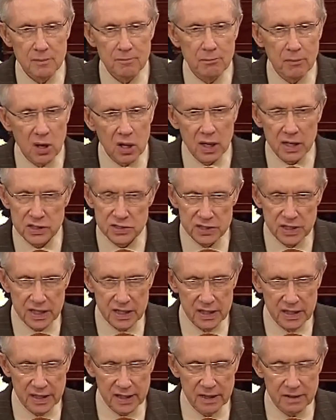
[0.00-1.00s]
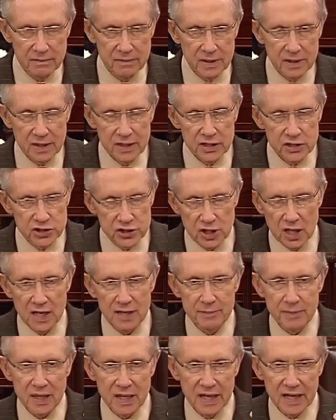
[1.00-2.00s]
Mark Zandi,
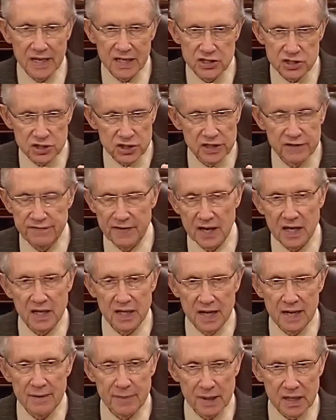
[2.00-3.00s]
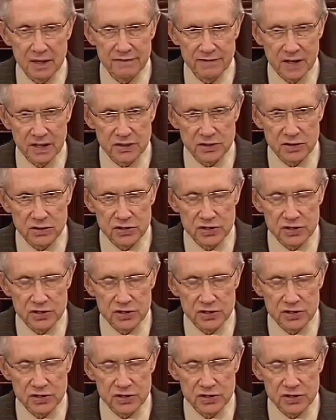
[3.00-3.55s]
John McCain's chief economic advisor,